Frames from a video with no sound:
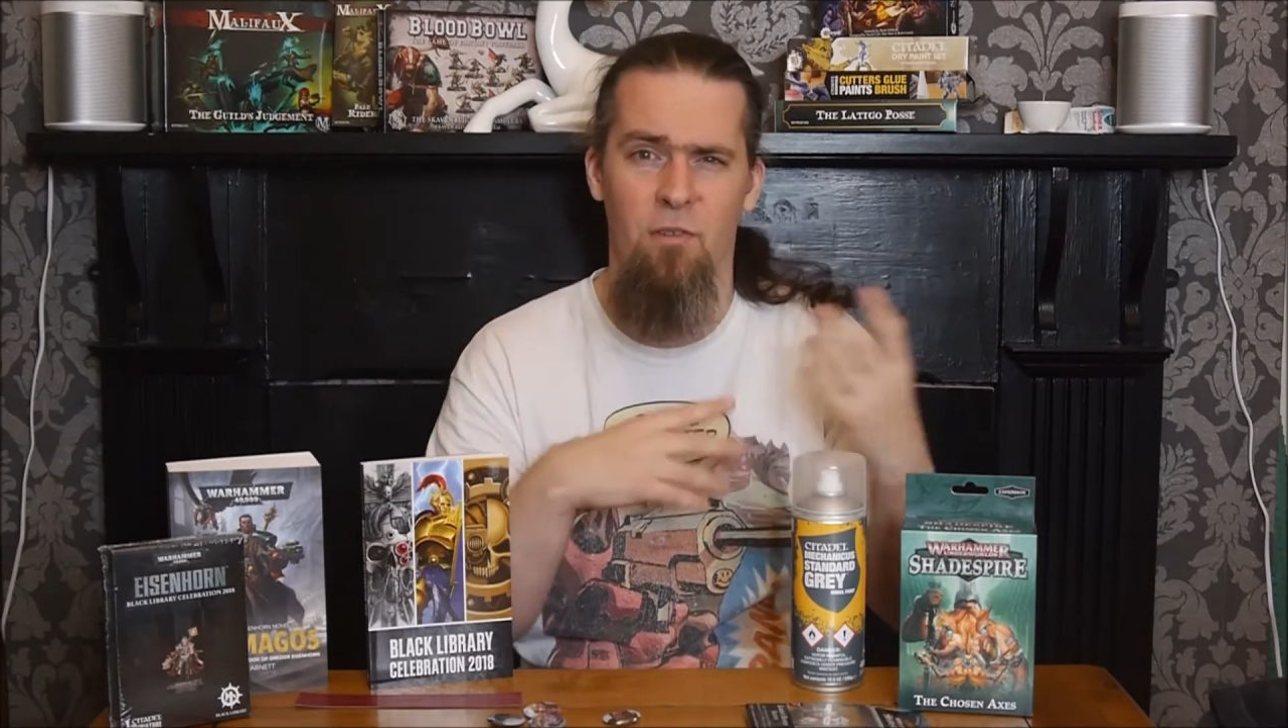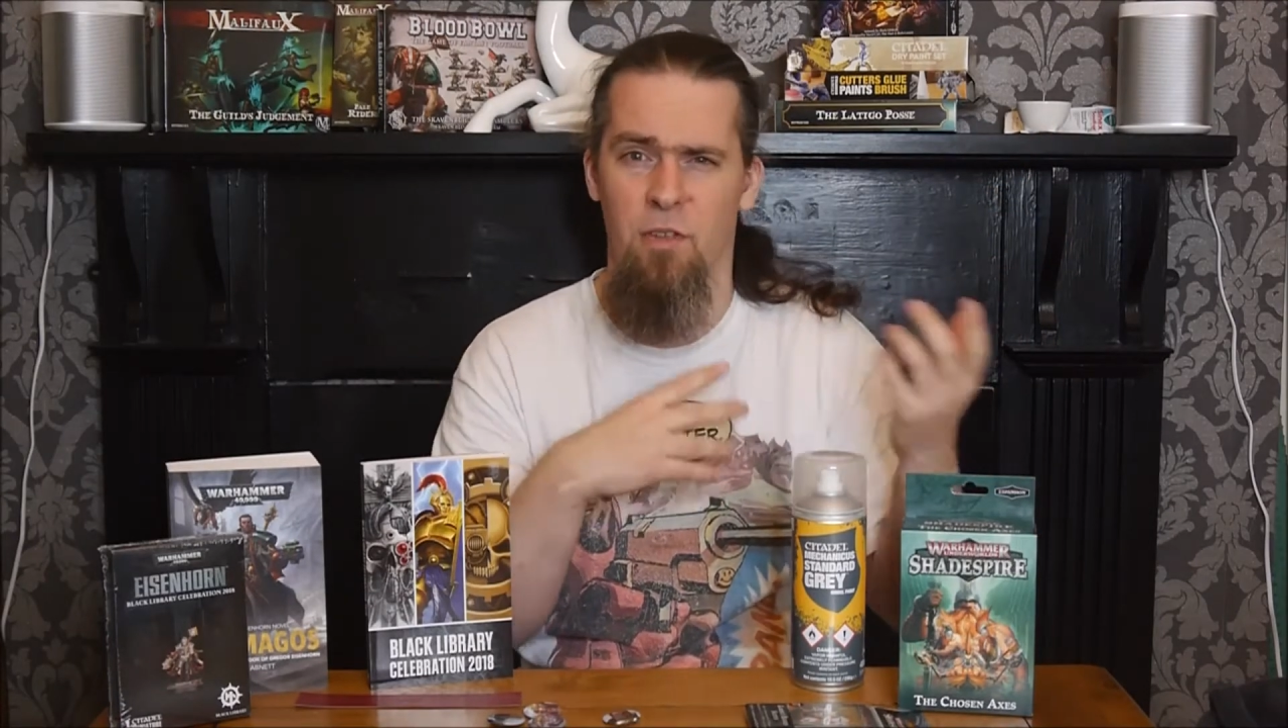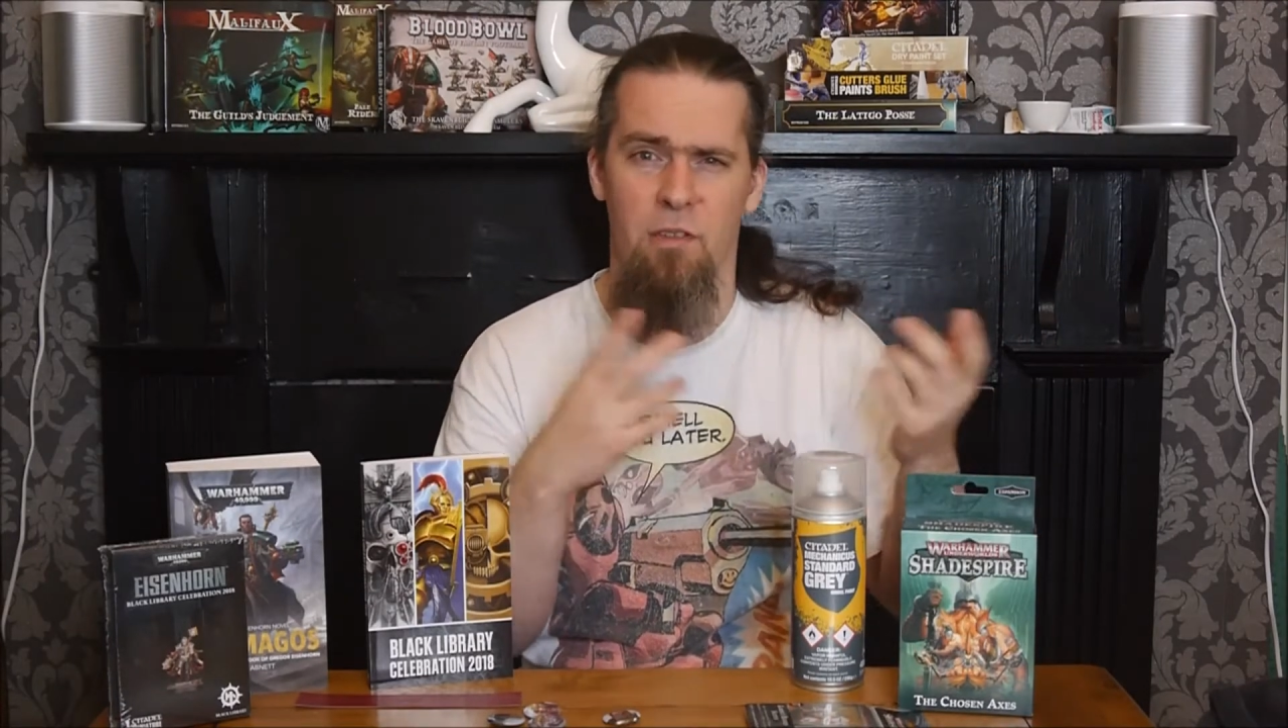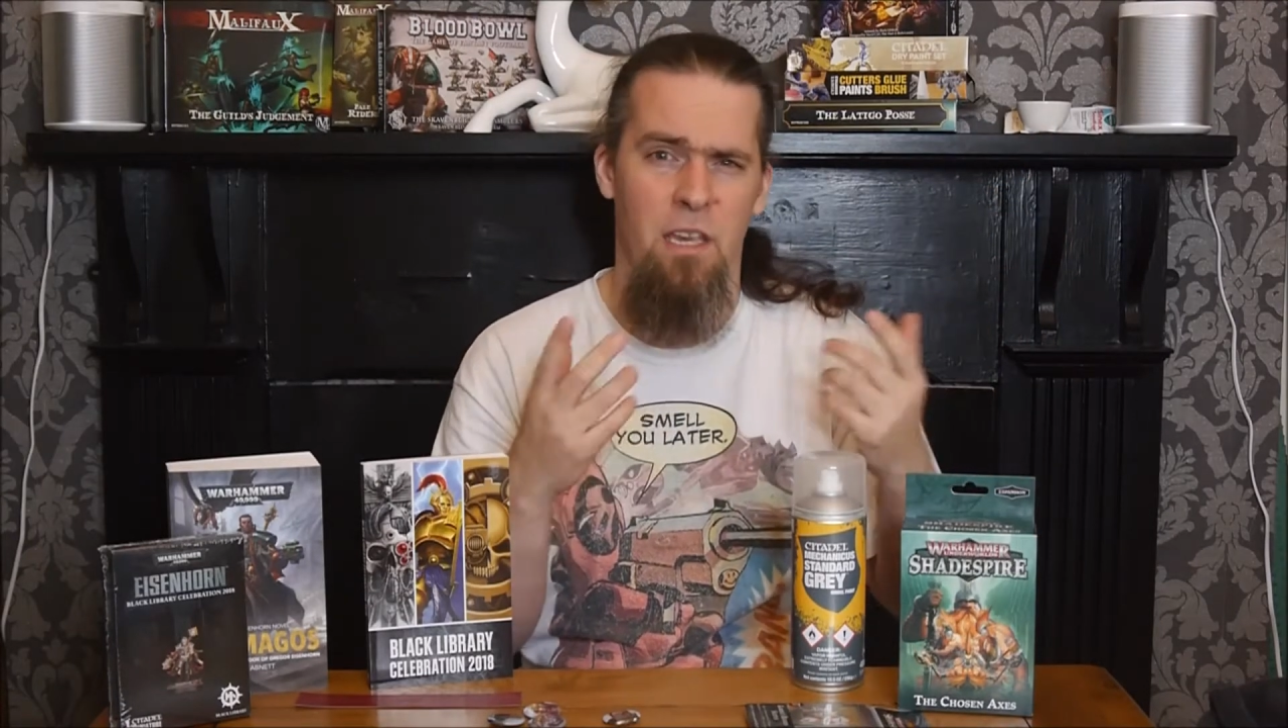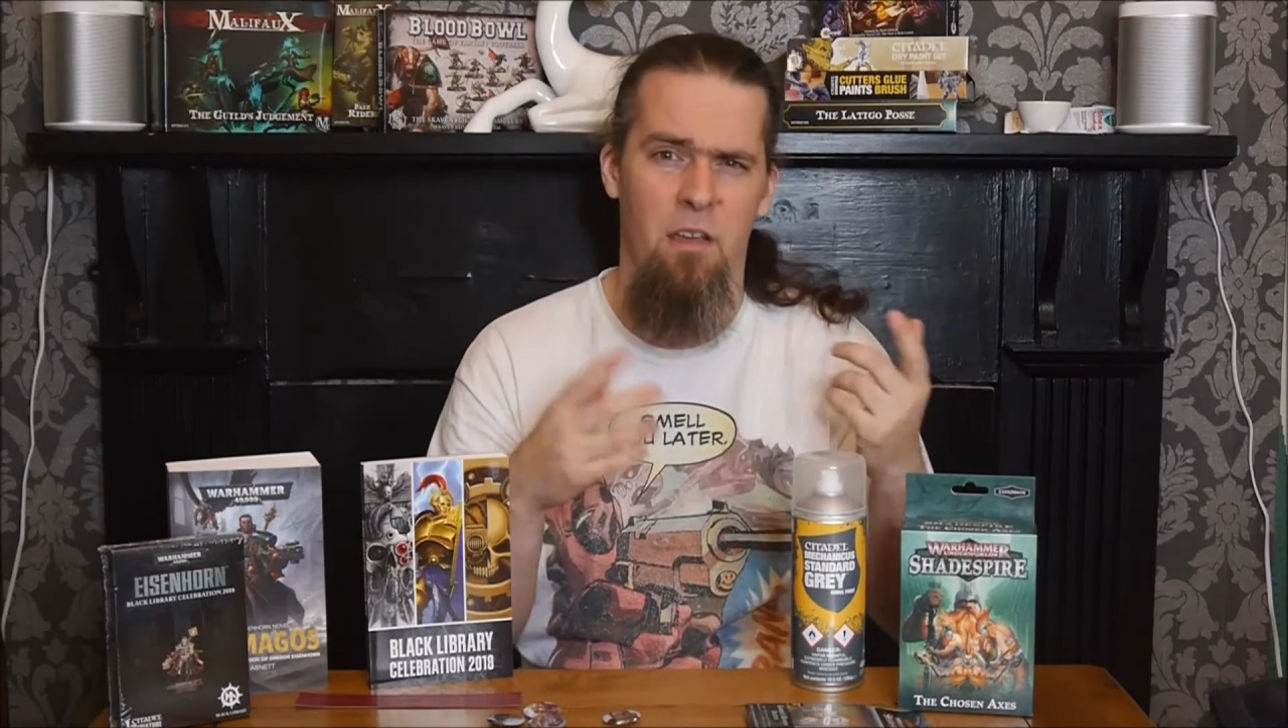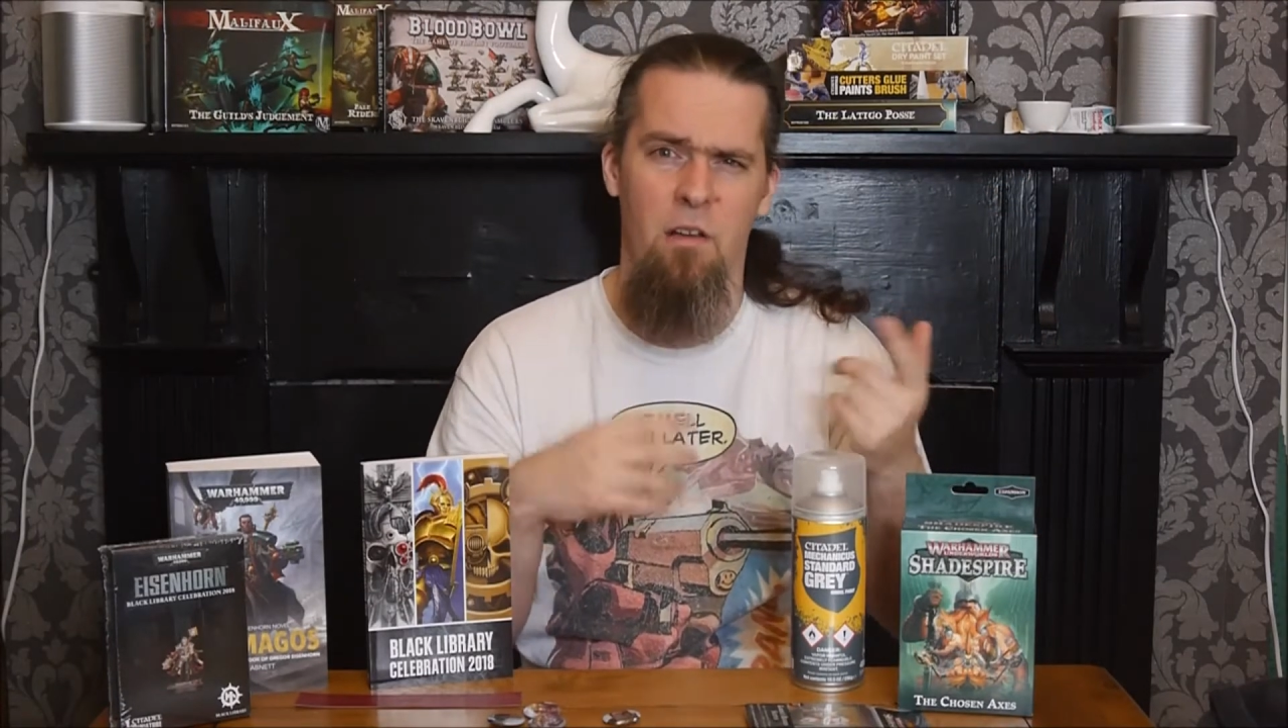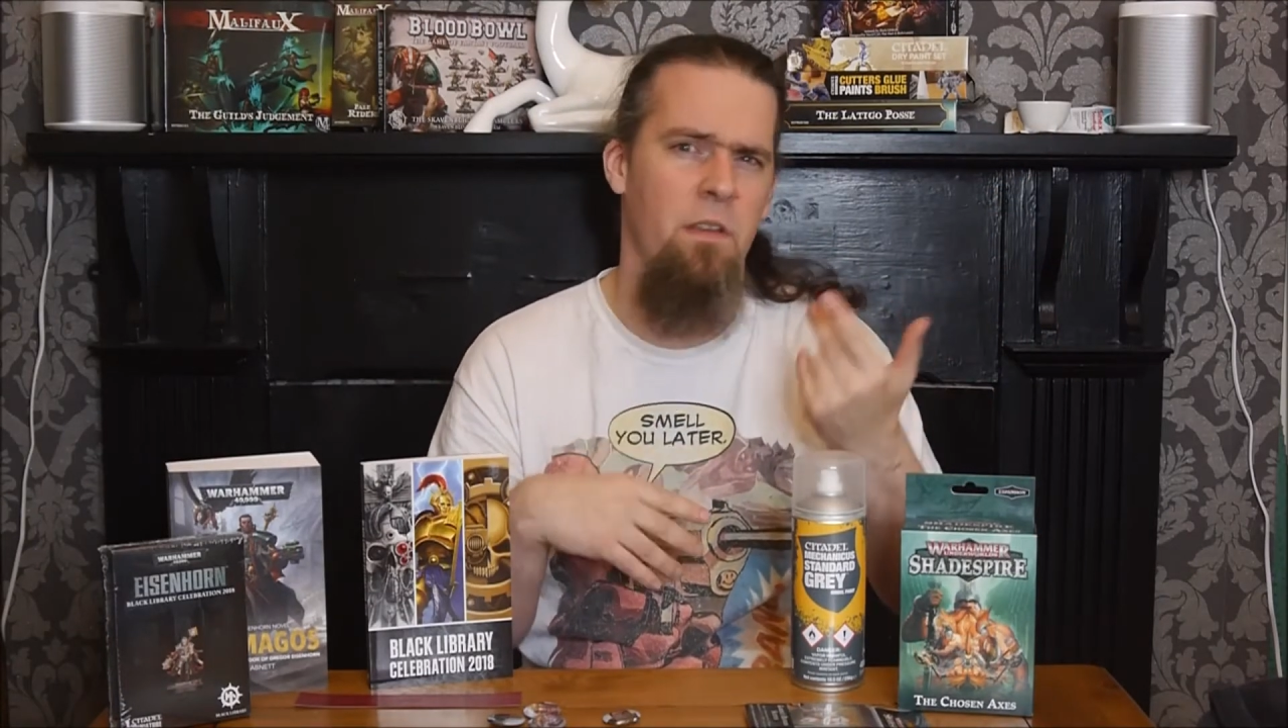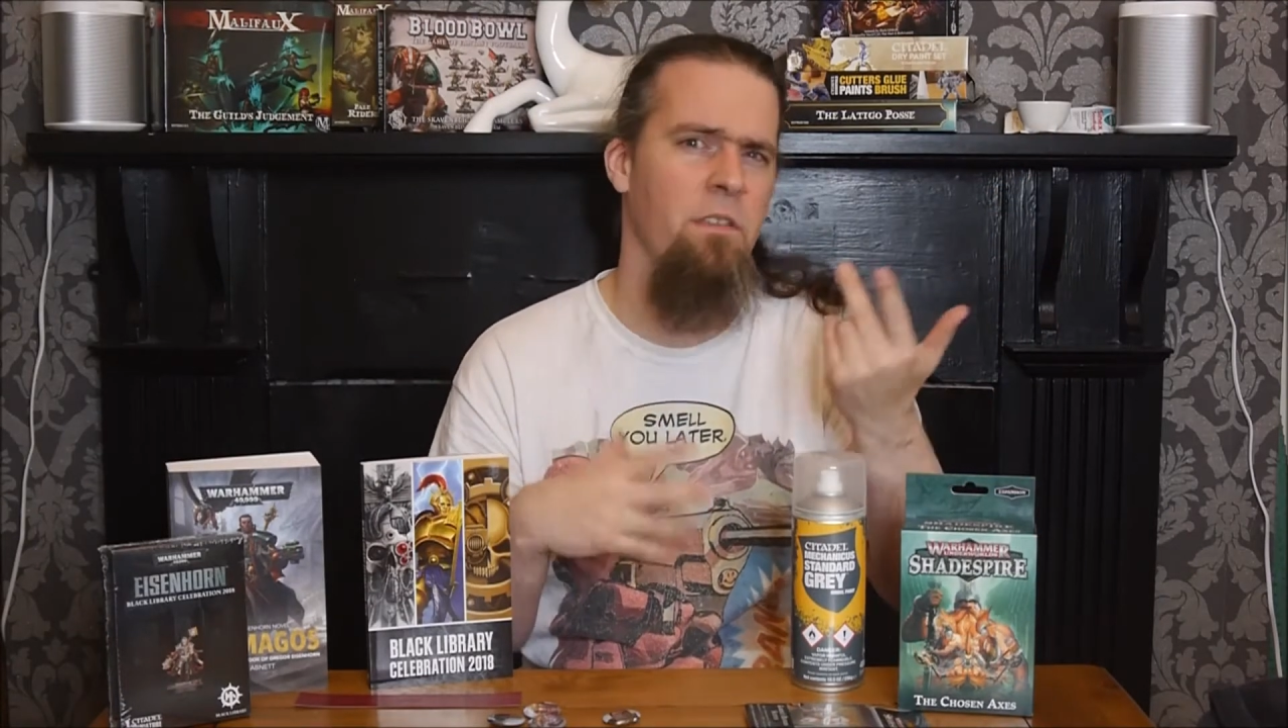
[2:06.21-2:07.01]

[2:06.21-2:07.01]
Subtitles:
or you think, oh,